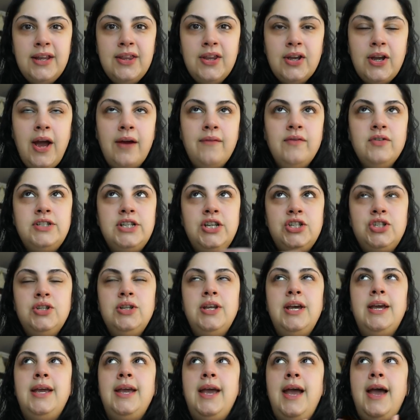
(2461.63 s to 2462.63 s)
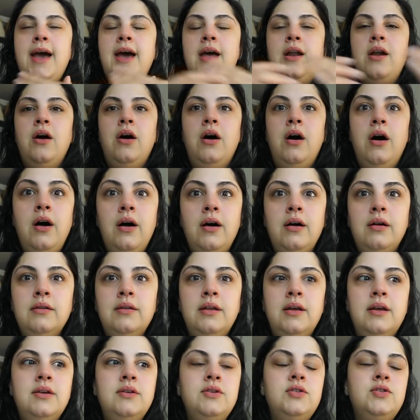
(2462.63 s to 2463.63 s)
in the conversation like at
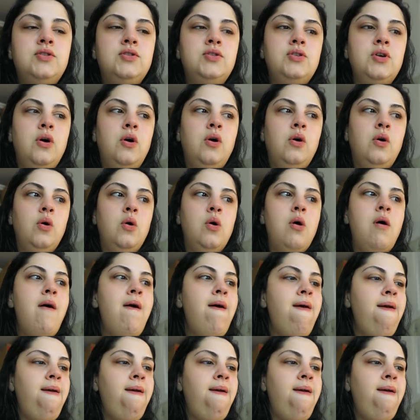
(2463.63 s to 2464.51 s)
all so